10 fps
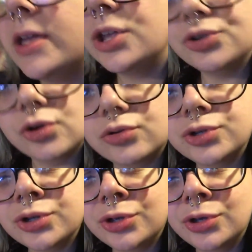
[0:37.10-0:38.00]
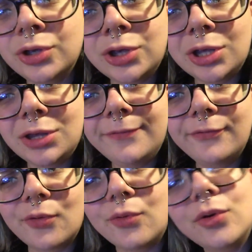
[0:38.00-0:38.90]
controls are good
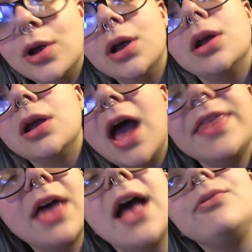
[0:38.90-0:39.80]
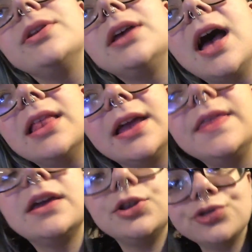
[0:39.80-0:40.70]
for, I like
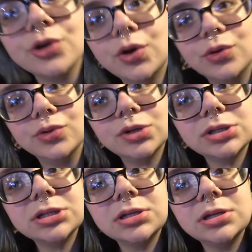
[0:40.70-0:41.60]
the controls.